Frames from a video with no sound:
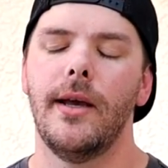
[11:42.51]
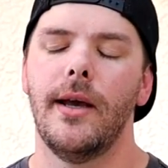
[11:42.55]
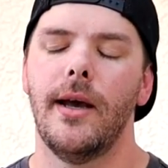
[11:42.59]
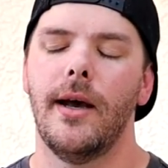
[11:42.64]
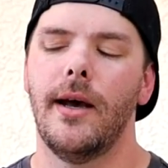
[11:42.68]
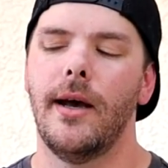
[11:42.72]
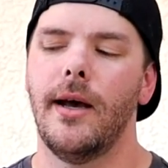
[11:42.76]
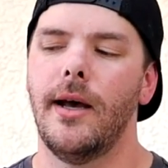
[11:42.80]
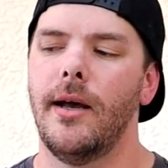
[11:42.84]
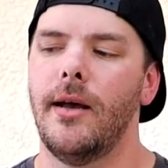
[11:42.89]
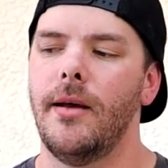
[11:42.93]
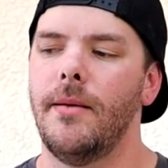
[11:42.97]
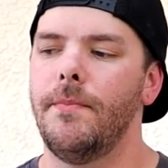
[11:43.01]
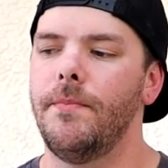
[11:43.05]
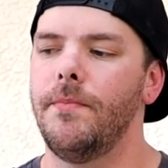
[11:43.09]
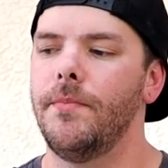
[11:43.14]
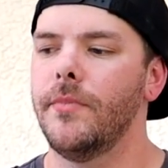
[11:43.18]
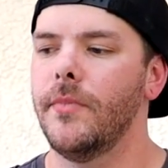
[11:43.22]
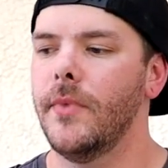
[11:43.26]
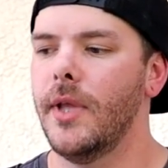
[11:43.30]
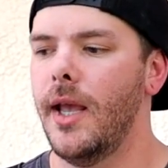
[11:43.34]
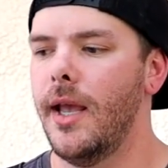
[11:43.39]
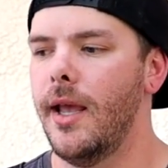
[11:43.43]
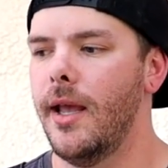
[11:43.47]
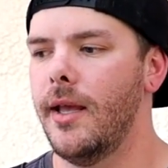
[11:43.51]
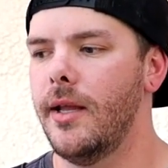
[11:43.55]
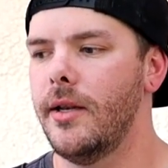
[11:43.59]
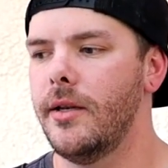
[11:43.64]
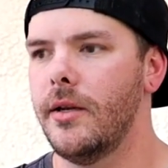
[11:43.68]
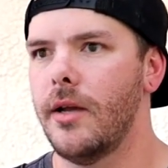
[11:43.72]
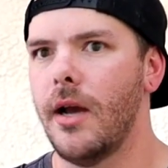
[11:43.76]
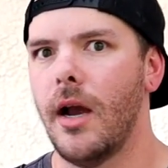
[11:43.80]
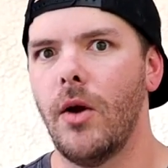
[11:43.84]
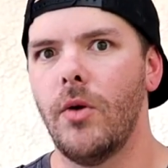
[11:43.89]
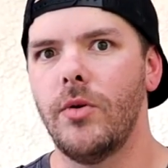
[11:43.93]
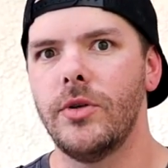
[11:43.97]

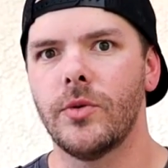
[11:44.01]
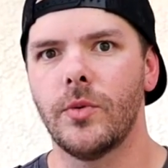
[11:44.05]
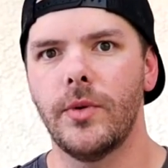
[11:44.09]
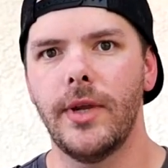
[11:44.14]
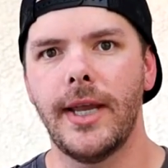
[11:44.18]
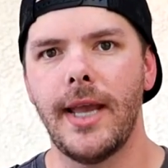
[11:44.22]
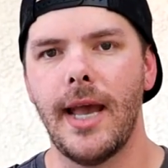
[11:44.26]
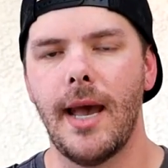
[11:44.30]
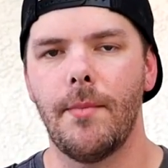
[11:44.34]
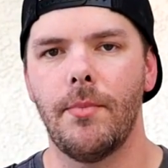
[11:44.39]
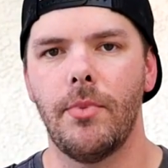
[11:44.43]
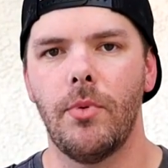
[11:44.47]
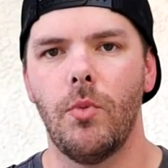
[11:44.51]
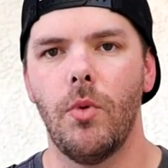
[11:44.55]
And I always recap